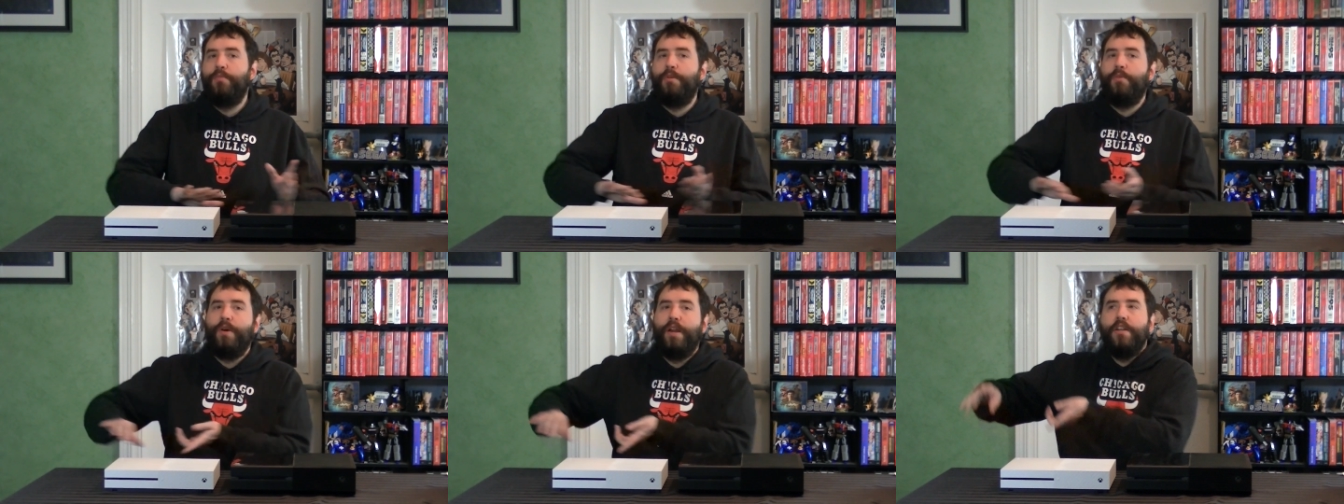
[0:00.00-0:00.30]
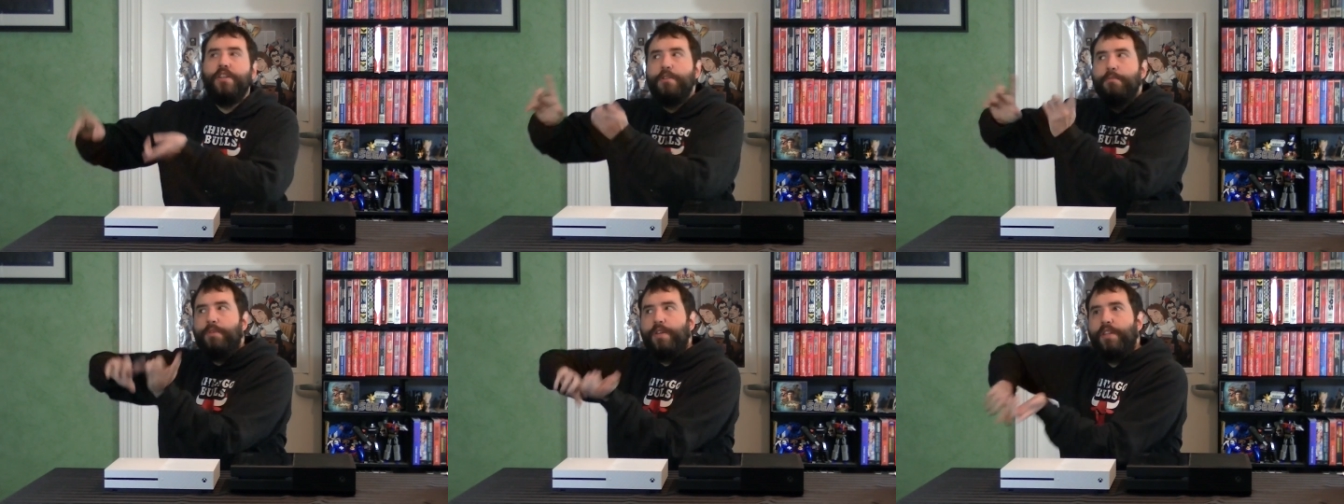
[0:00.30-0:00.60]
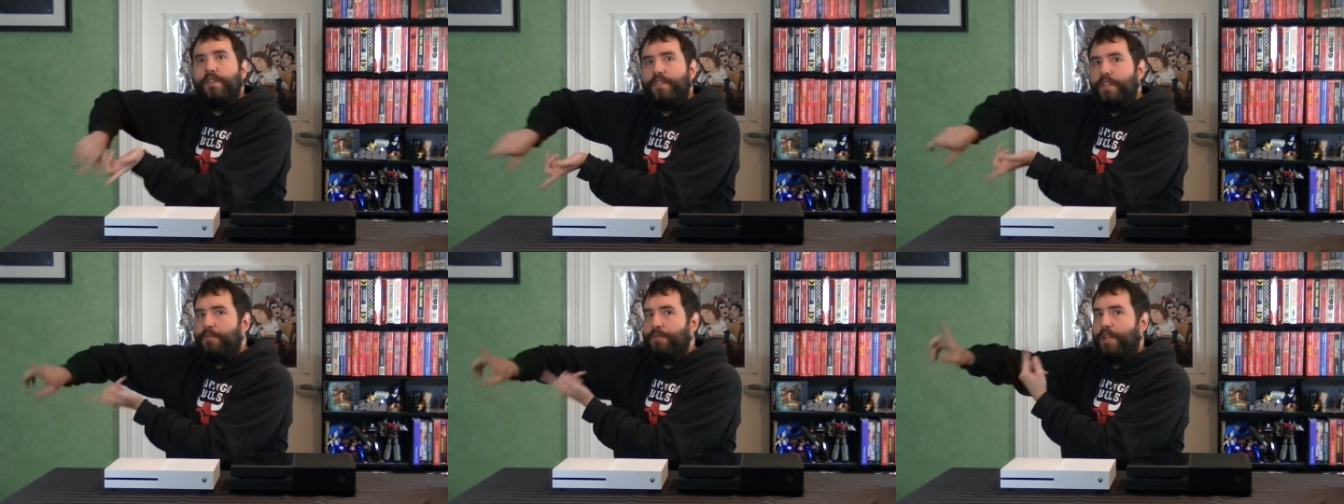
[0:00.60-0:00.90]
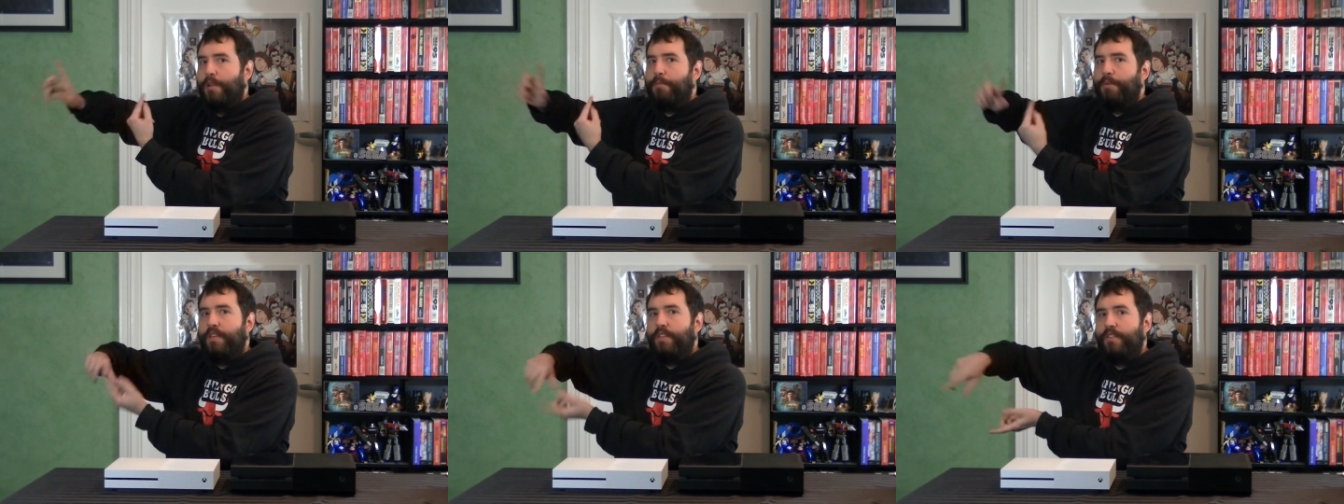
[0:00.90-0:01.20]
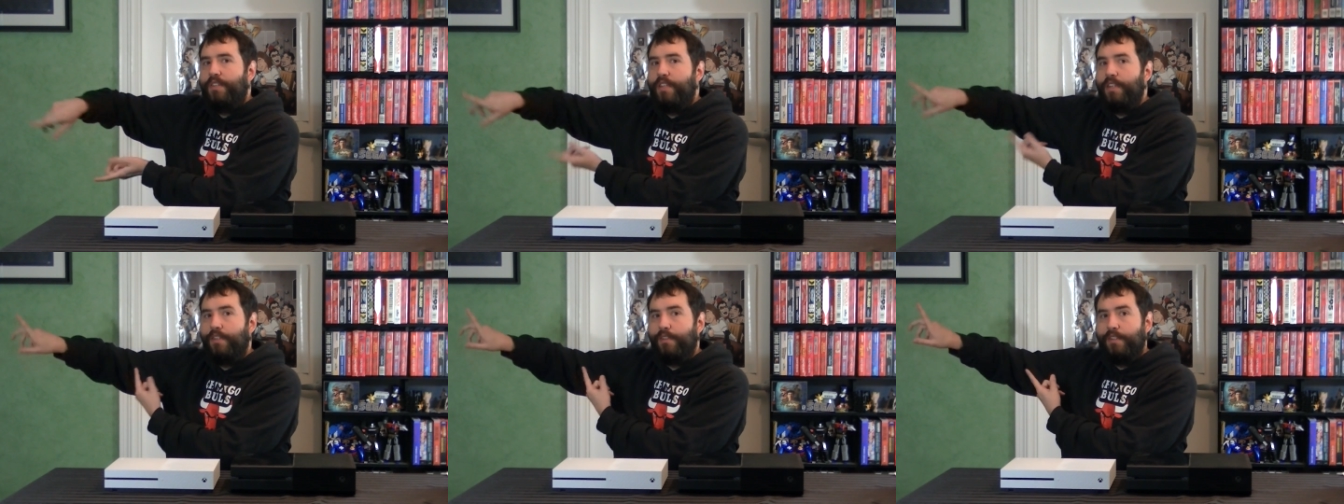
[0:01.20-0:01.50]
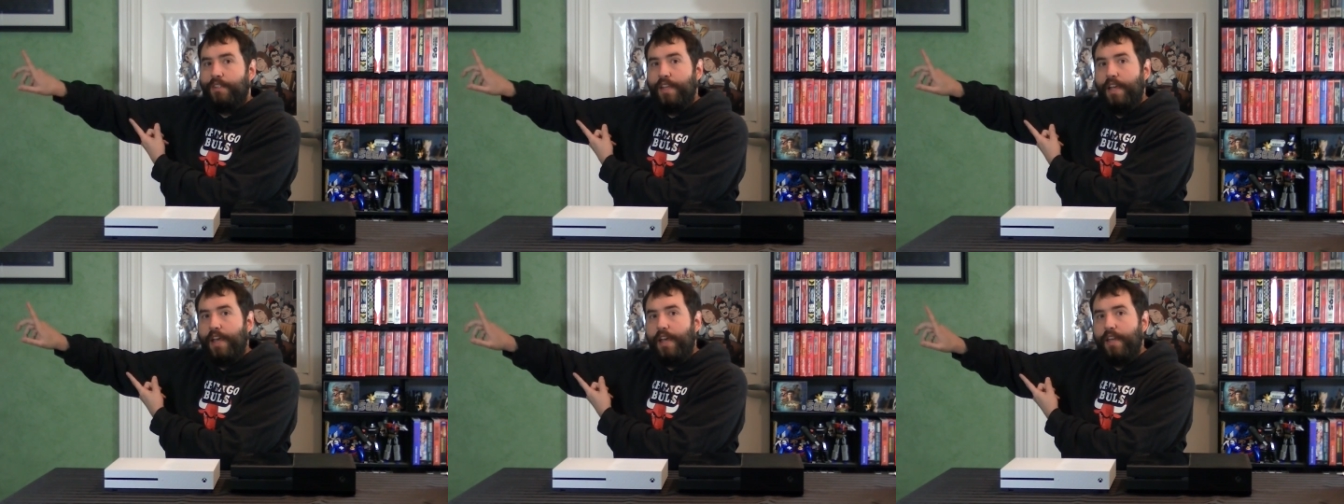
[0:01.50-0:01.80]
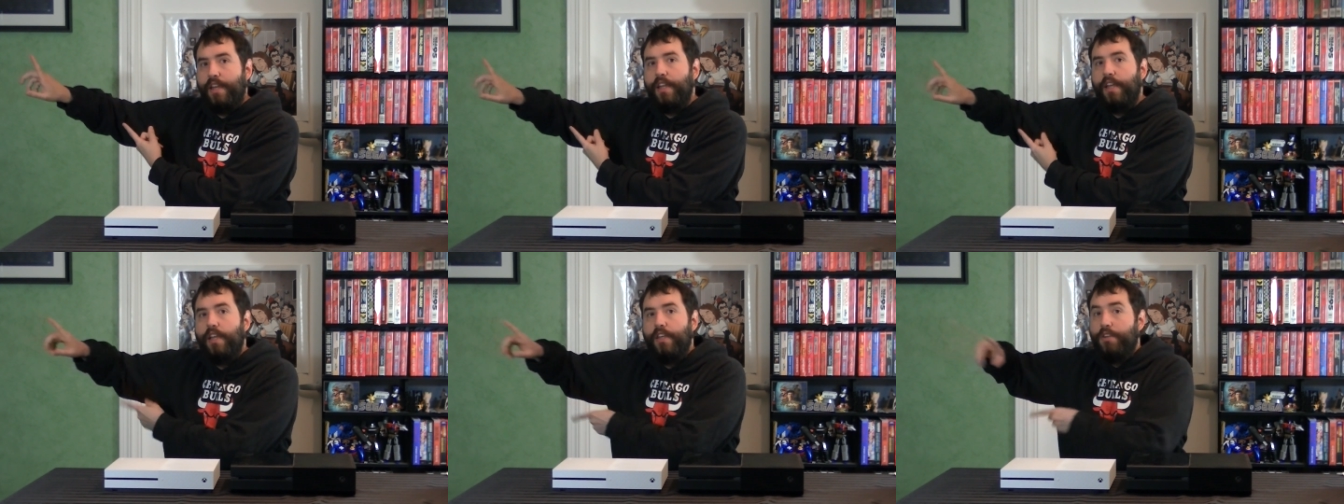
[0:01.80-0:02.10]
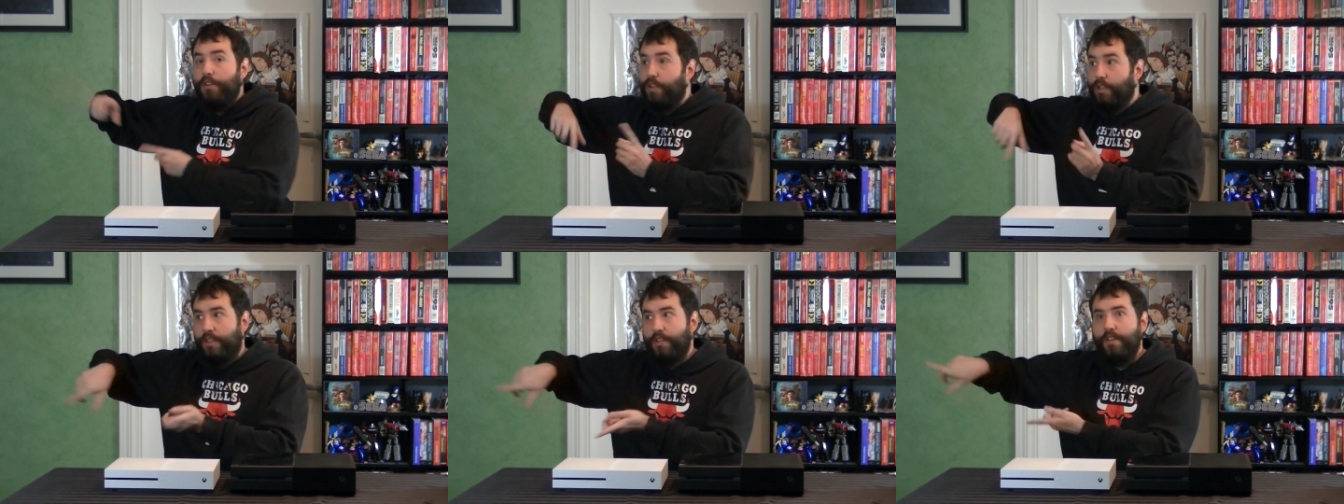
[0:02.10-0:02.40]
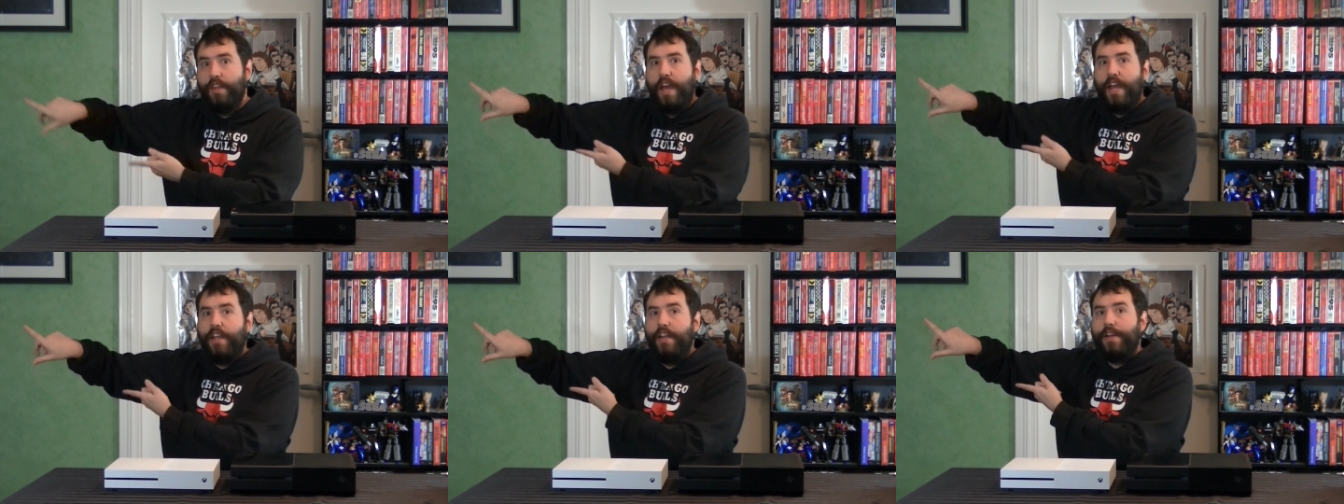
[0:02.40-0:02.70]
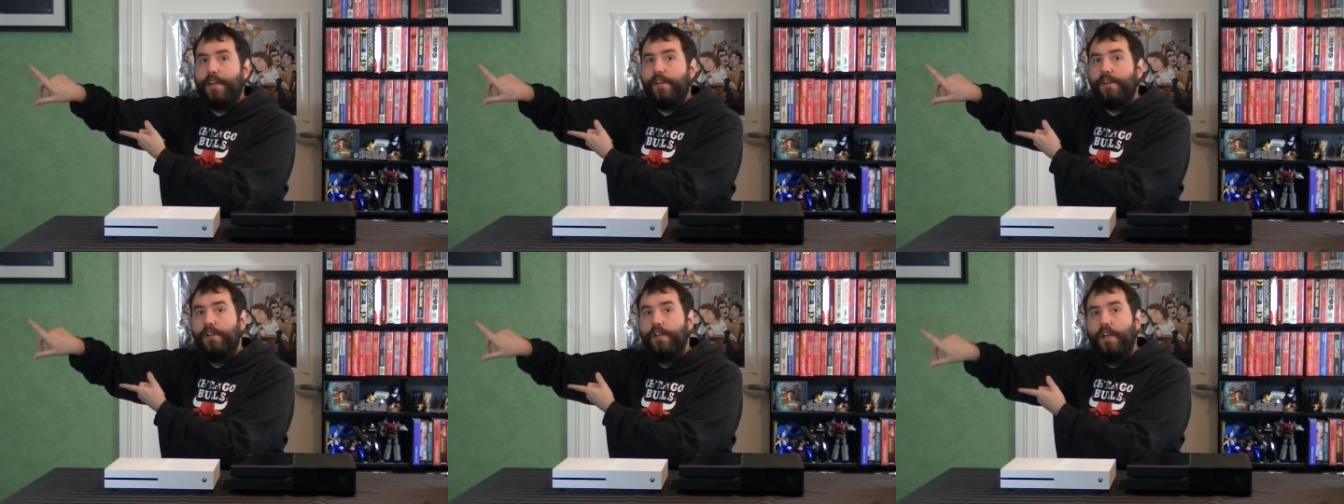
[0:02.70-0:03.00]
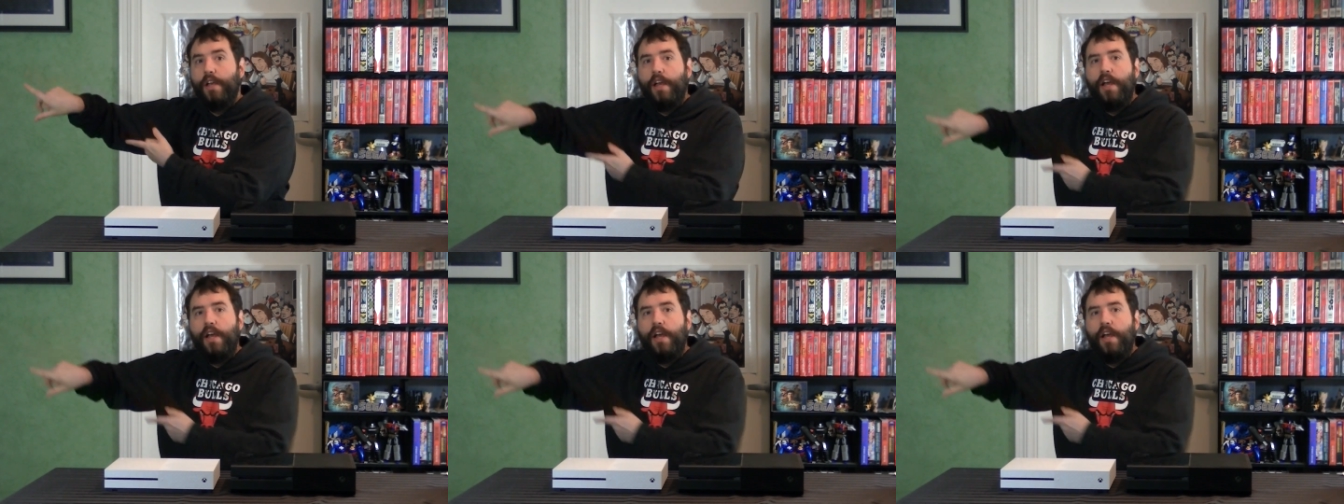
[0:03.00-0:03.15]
but why don't you play those games on a PC instead? You could do that, you know.